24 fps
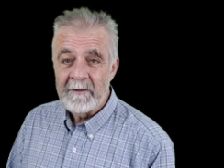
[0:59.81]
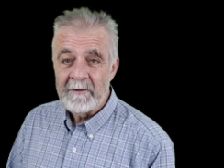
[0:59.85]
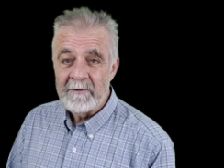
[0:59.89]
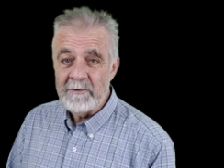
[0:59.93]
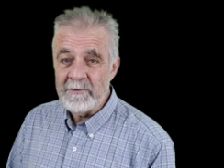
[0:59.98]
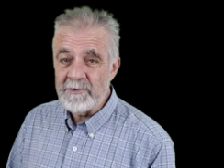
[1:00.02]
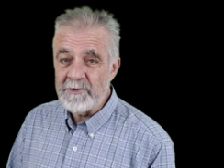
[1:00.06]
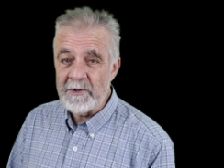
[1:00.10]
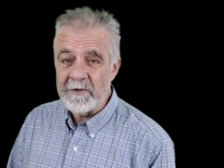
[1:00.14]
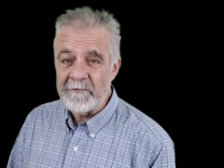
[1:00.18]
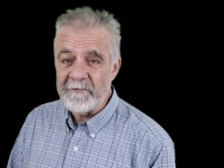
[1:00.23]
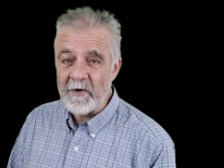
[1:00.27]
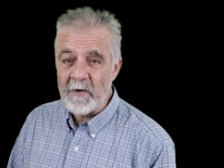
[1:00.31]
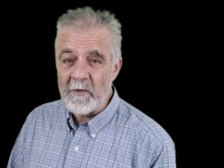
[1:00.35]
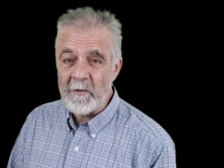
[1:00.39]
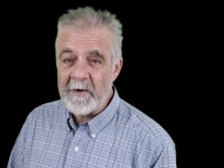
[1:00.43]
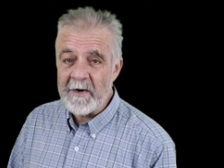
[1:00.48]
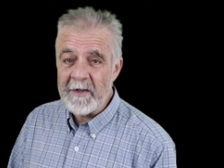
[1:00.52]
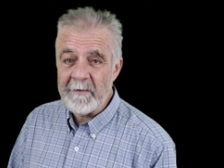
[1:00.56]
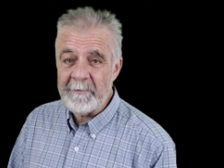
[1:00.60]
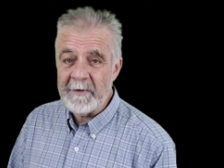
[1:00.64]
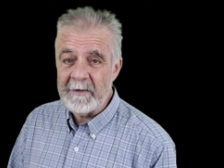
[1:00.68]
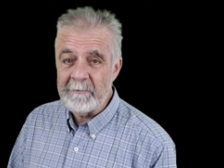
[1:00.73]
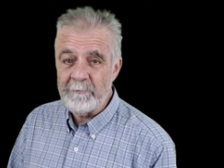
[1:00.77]
You should have
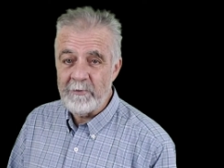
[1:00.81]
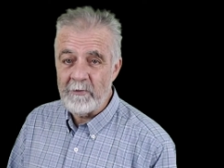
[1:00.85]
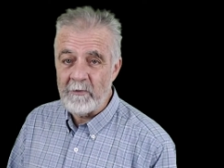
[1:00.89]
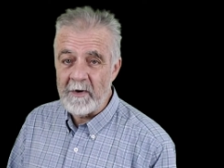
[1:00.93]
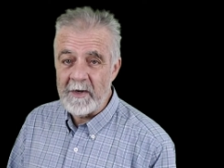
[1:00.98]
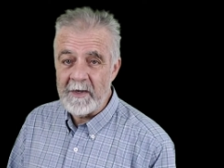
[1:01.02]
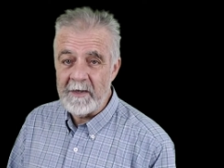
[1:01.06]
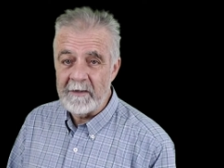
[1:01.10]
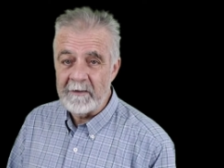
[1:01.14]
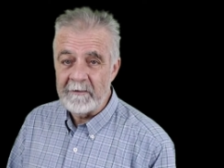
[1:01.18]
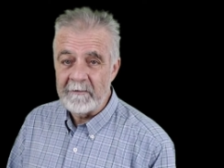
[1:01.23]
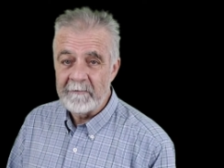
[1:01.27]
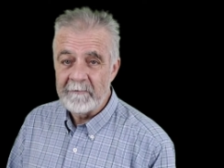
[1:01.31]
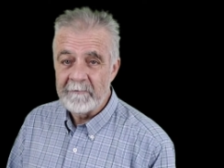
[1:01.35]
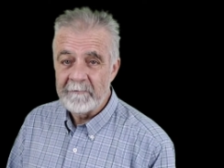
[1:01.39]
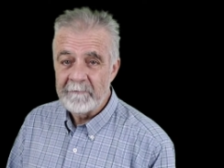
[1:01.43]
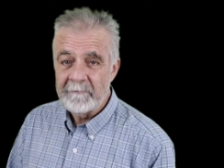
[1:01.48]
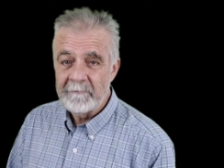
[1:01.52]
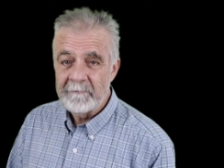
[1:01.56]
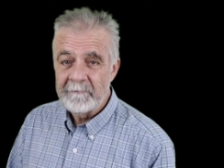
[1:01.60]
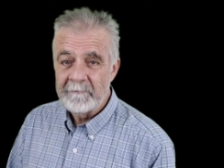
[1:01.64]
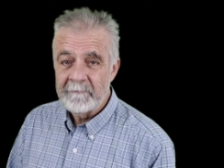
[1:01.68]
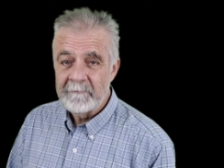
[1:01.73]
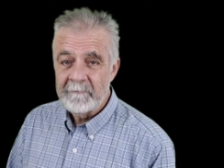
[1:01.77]
already been praying.
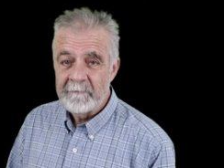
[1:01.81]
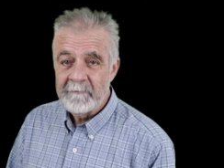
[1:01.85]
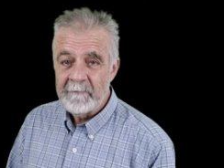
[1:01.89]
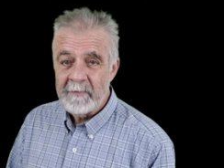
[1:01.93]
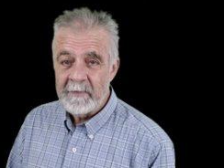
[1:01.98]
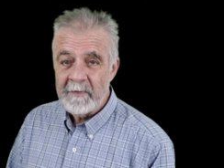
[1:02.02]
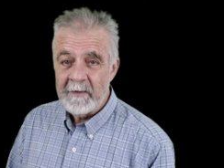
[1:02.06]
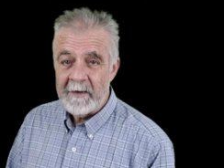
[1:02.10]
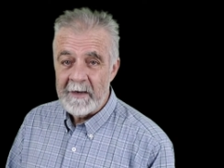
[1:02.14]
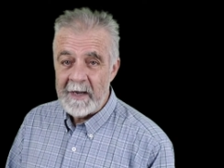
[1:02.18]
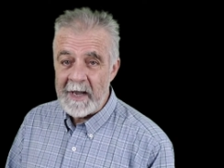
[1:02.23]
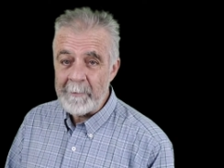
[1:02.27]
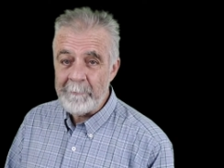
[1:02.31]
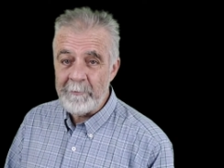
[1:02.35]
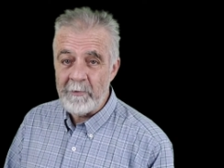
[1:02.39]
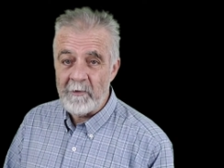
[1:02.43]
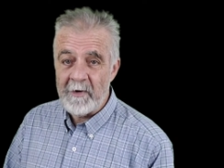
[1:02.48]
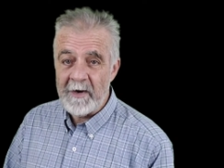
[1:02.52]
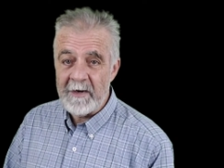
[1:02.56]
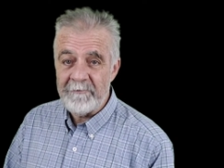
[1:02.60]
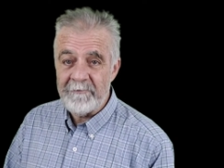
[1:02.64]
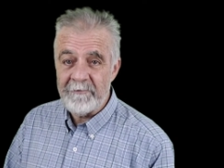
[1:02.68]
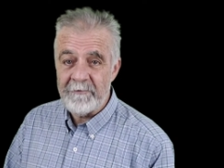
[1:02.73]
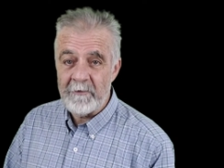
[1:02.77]
I
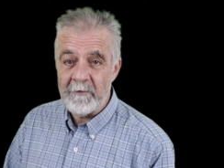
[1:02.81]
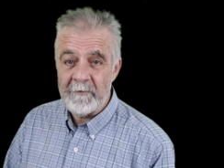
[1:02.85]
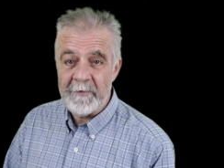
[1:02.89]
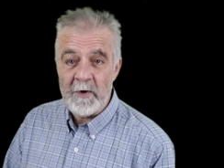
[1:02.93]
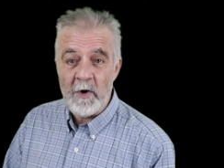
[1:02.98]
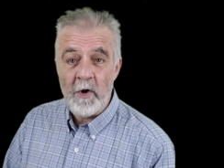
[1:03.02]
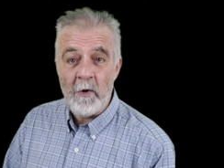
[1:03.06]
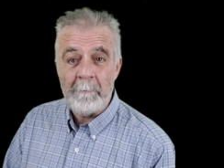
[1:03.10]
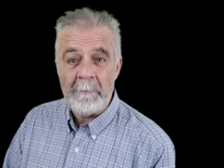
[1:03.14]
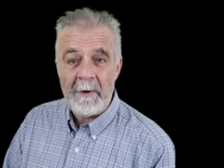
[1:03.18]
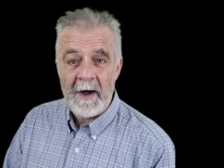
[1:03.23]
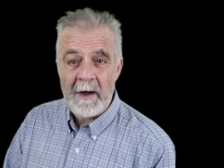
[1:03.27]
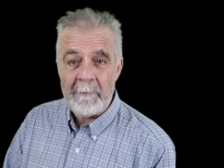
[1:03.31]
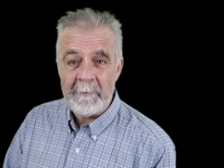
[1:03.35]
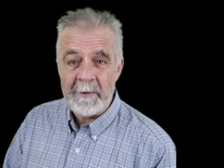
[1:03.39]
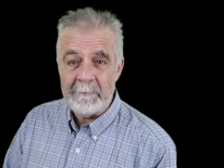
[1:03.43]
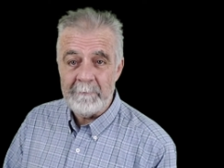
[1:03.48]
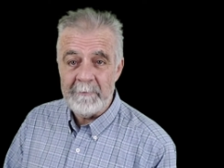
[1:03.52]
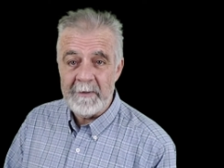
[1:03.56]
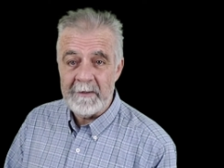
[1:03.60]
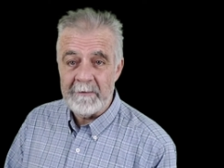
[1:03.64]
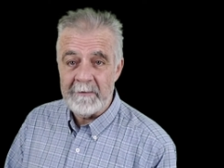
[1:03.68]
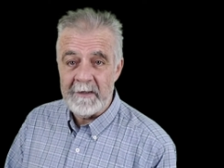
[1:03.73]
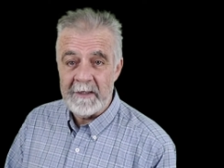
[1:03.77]
prayed for the
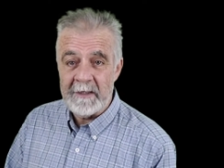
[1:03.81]
Obama